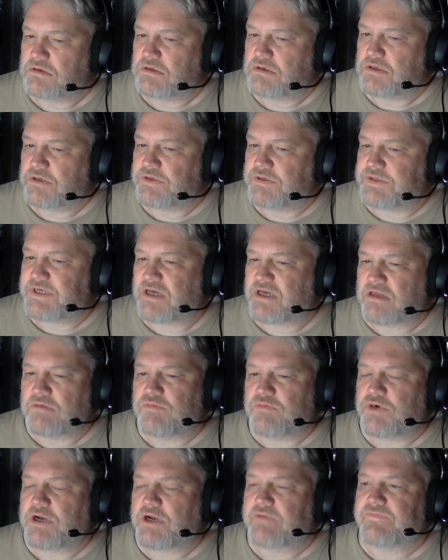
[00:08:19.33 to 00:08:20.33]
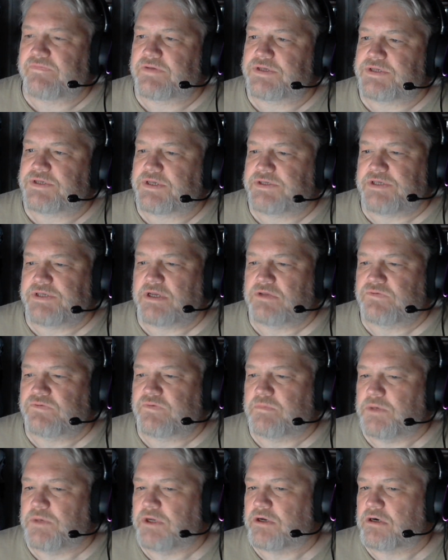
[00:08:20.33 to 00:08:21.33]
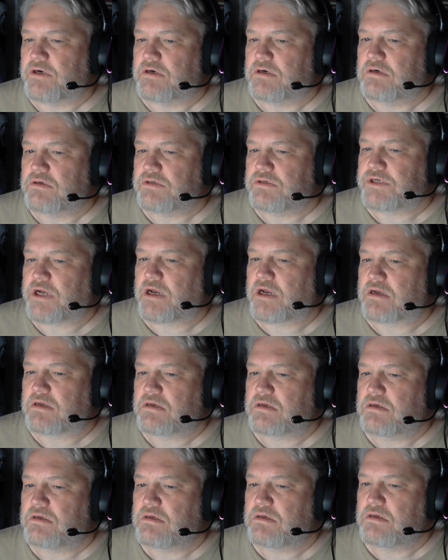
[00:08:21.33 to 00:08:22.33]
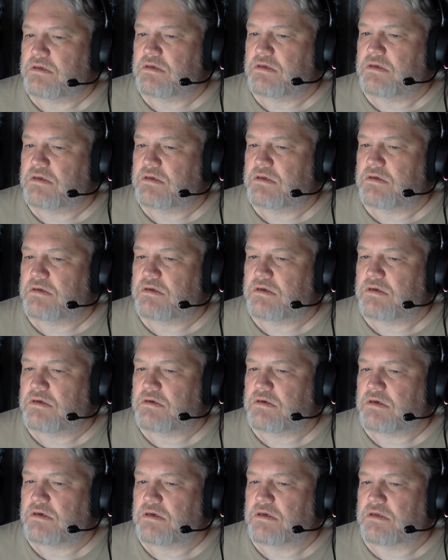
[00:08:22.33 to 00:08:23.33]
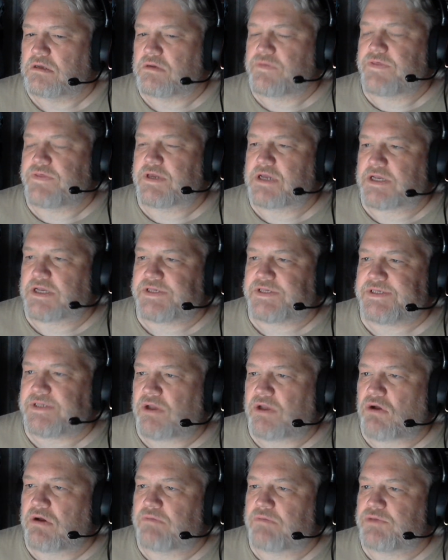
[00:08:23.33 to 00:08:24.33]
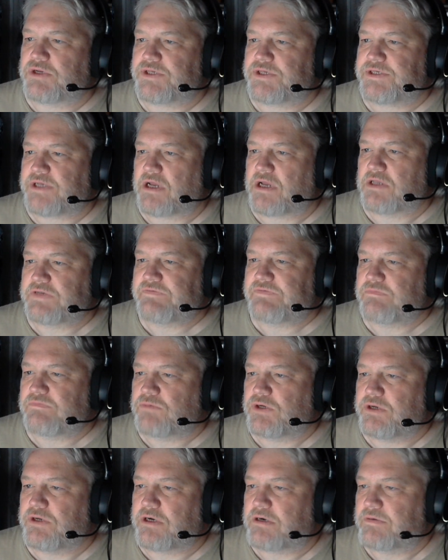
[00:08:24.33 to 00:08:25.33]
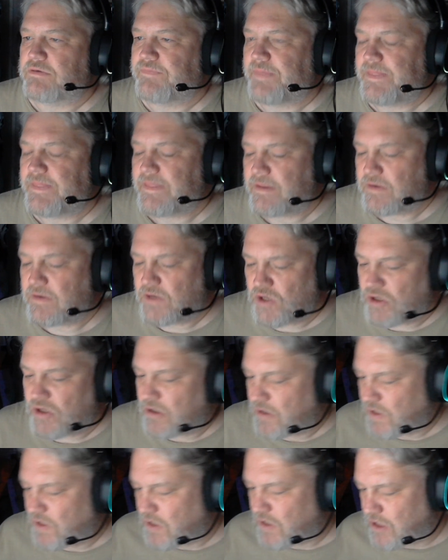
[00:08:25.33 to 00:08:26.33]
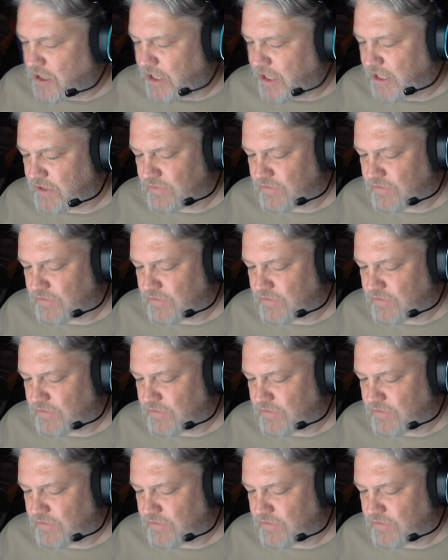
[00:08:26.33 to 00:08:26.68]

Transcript: Dead and Breakfast. That sounds familiar, Jack. I don't think I saw it, but it sounds familiar. All right.